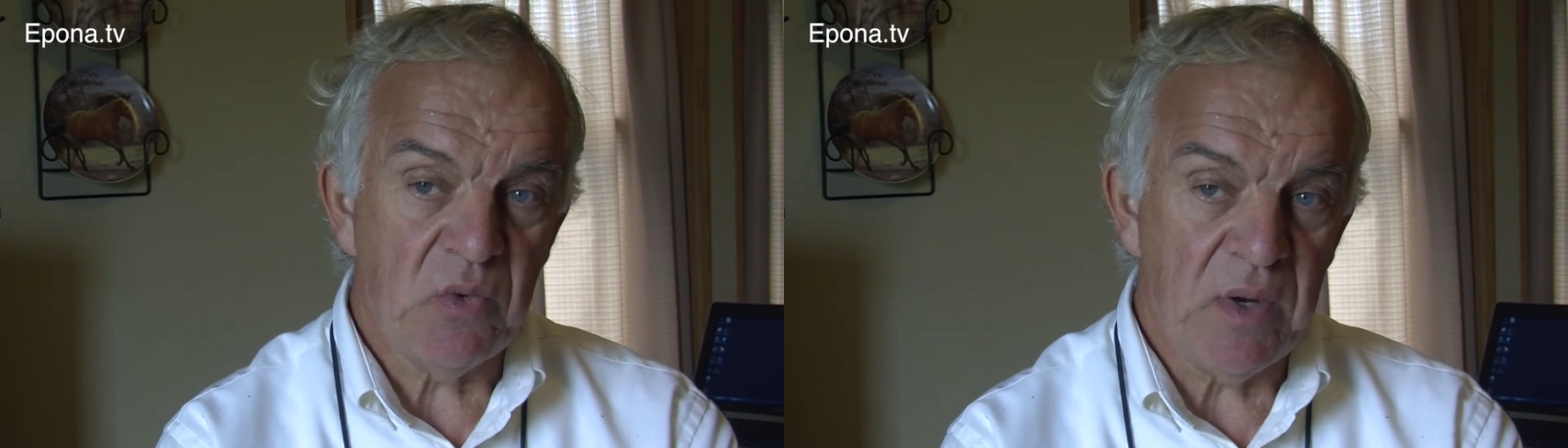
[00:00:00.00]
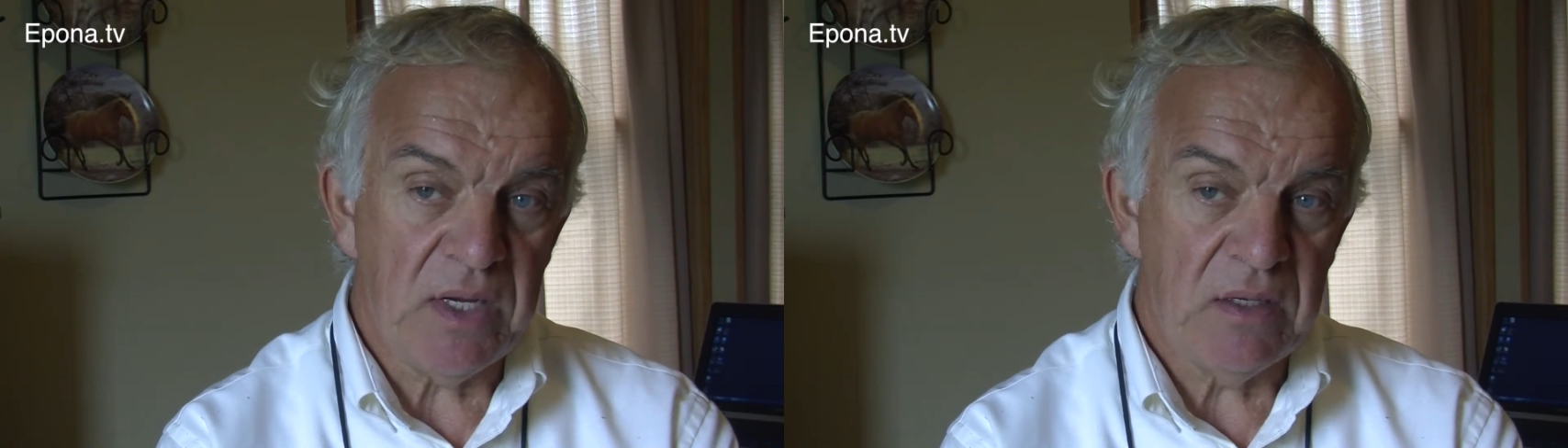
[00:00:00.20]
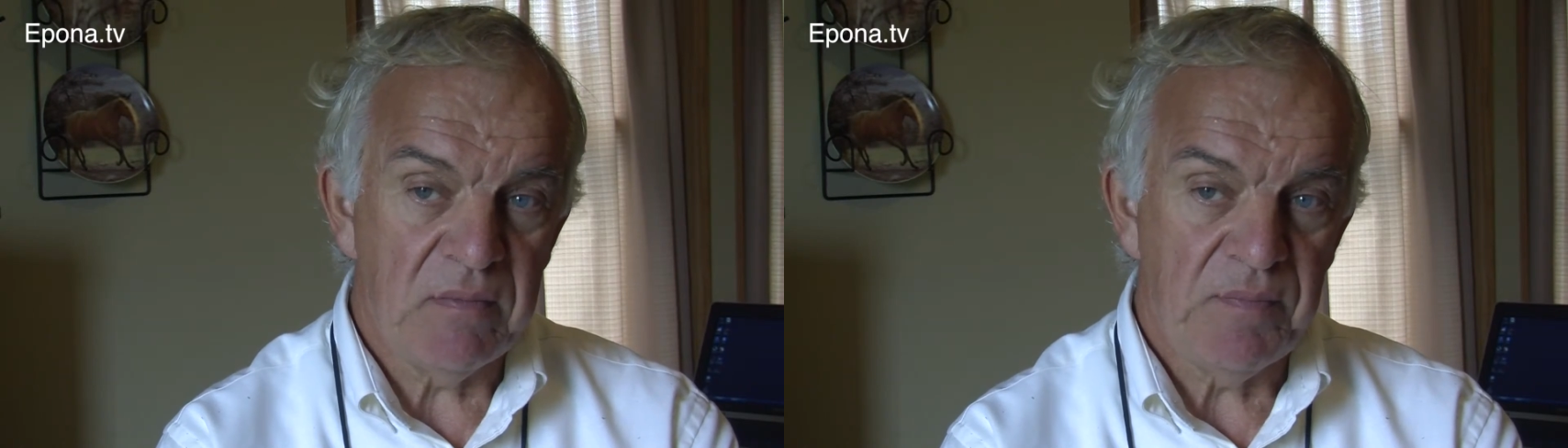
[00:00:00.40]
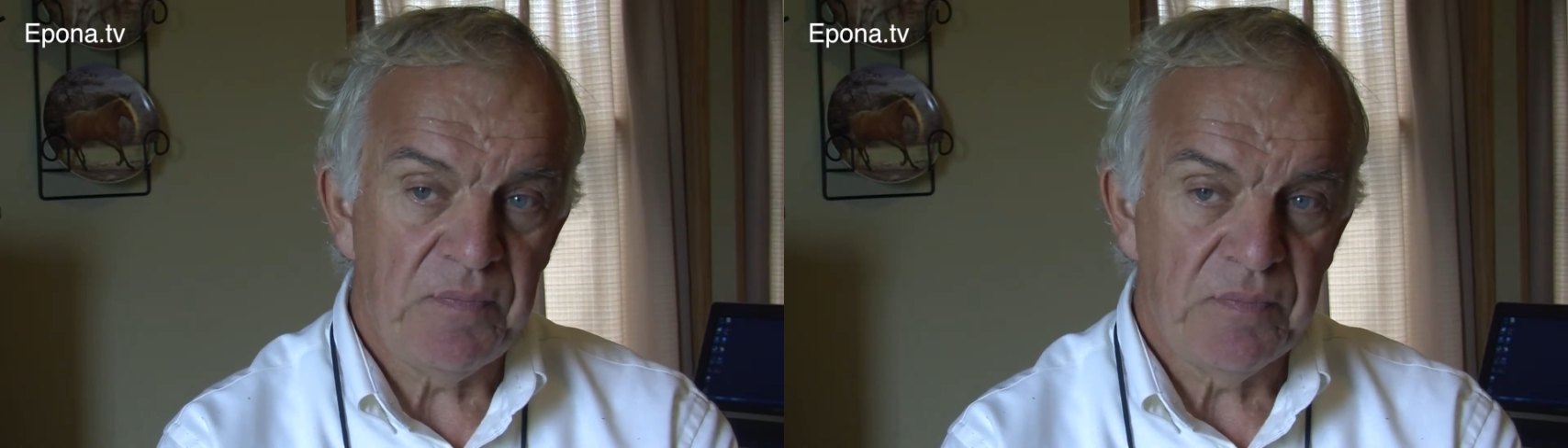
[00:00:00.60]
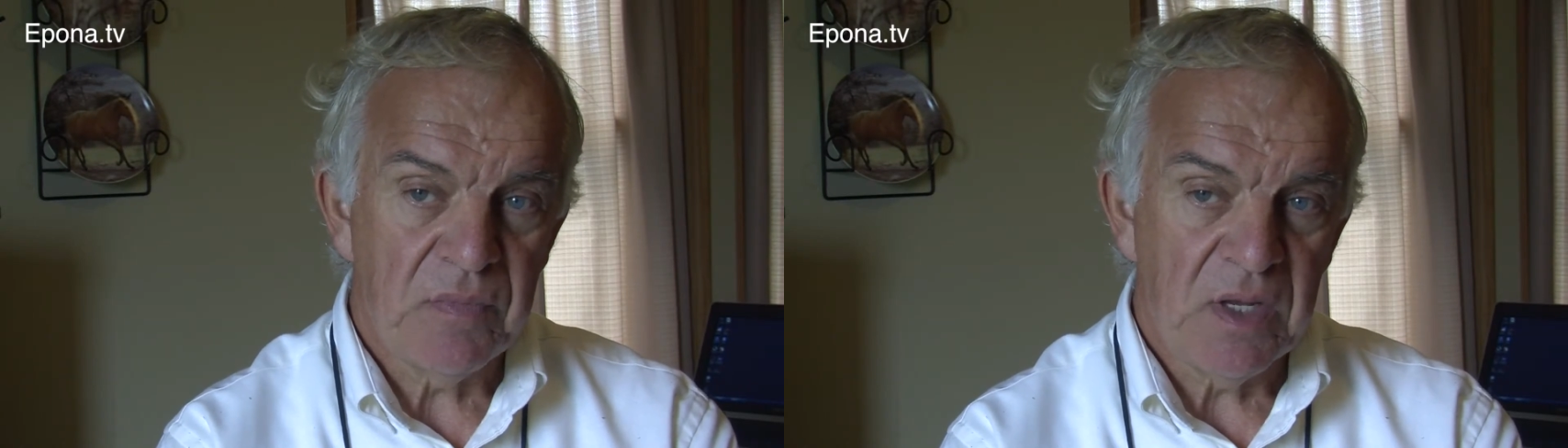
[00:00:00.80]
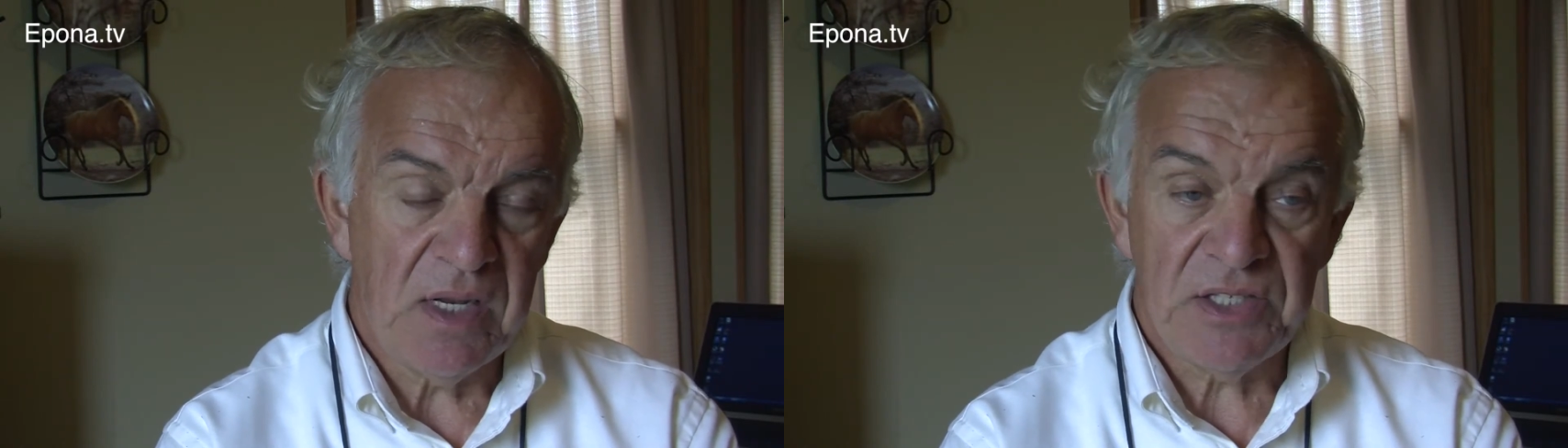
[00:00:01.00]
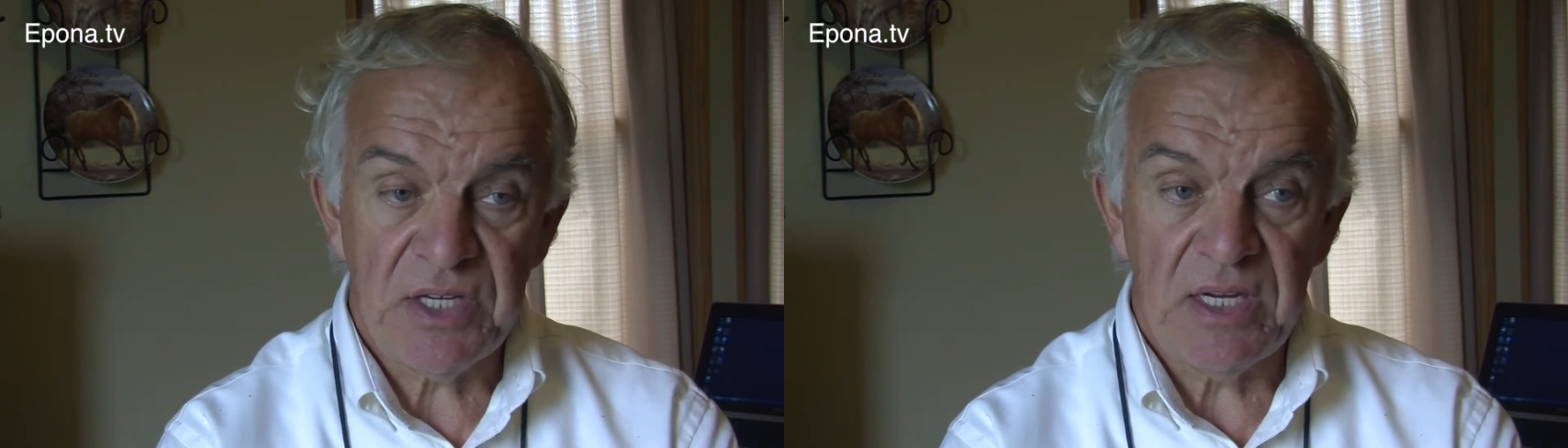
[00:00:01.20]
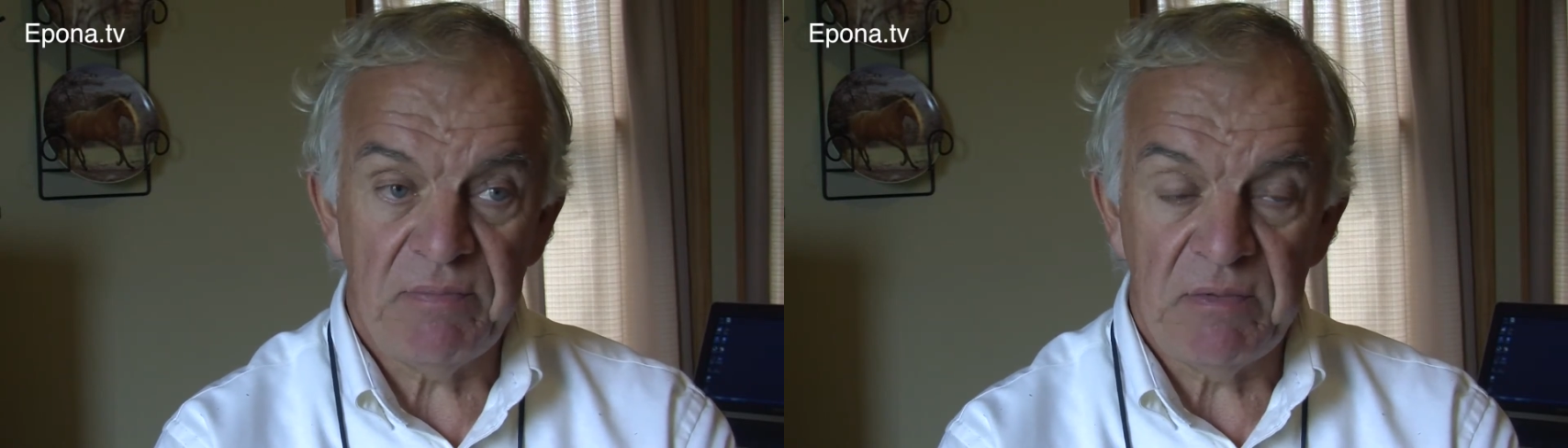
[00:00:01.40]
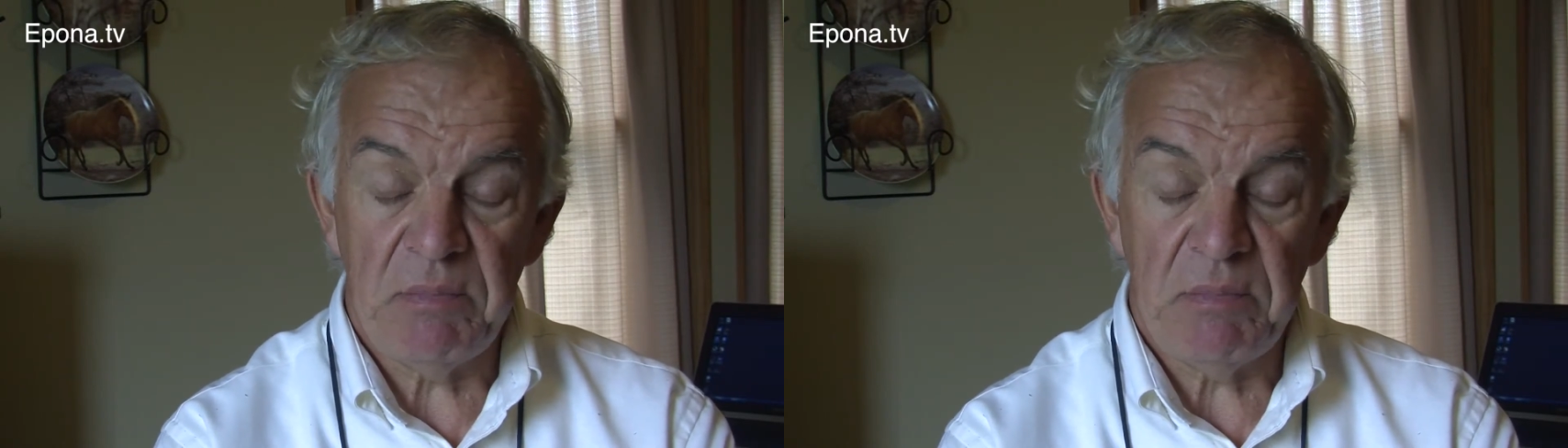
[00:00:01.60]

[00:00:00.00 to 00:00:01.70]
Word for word: of the weight, and I say up to